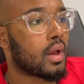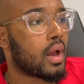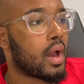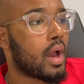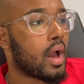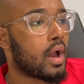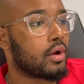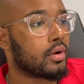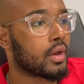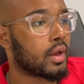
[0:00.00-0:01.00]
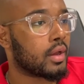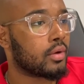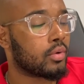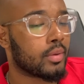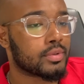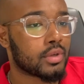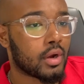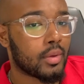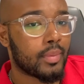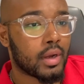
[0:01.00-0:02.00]
Ah, okay. Well, I'm
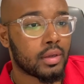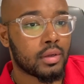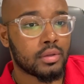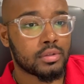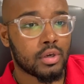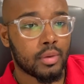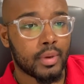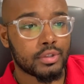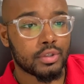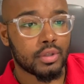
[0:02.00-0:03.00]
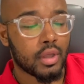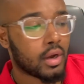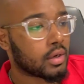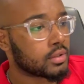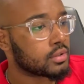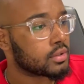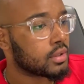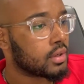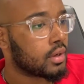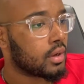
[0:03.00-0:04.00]
sorry about your loss.
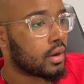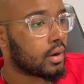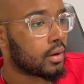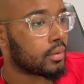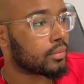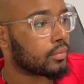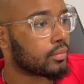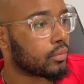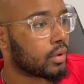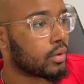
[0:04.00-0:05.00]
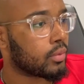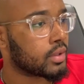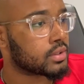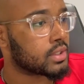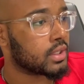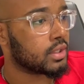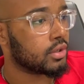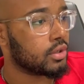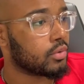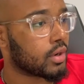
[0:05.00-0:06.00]
What city
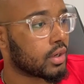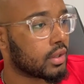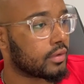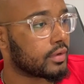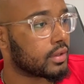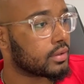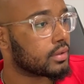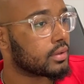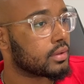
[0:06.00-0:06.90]
do you want to live in?